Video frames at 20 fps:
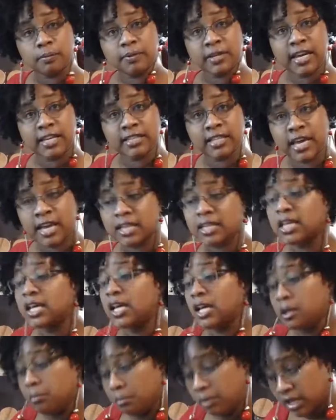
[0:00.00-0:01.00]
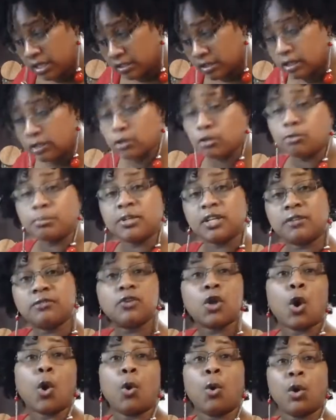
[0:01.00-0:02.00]
like that, mix a little bit of
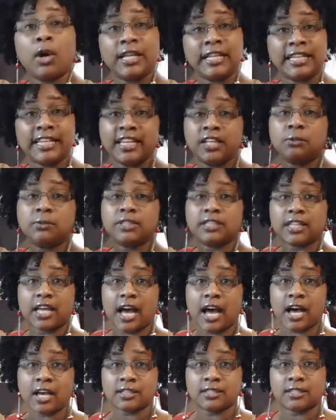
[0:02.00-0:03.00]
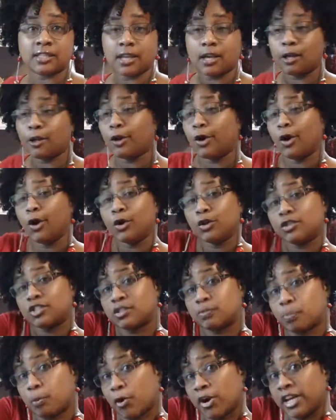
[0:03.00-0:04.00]
your oil in with the oxtail,
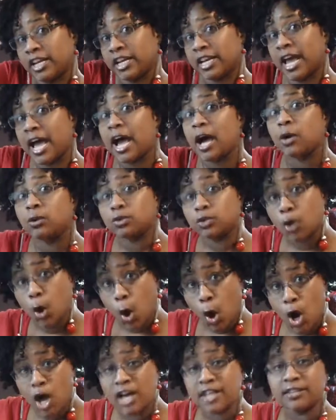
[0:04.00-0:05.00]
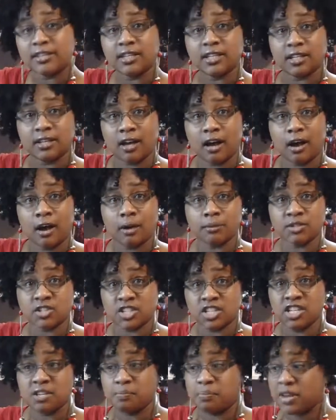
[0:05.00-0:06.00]
Spread it out on the
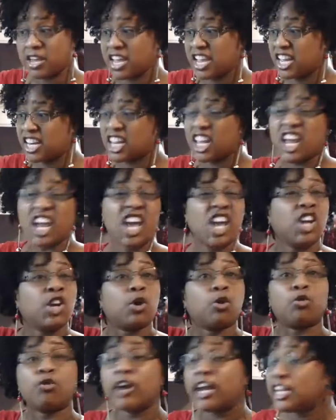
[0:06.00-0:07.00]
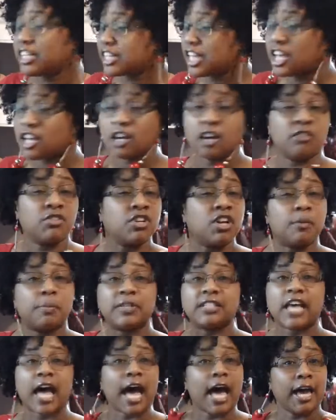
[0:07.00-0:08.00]
sheet pan. Crank that oven up
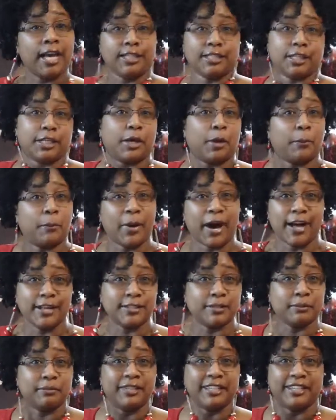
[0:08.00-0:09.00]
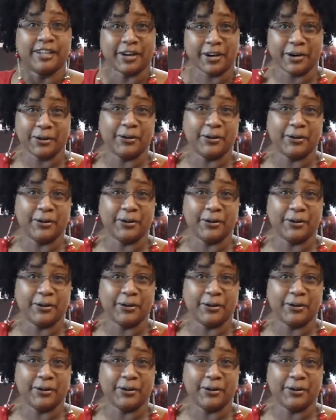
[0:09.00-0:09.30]
as high as it can possibly go.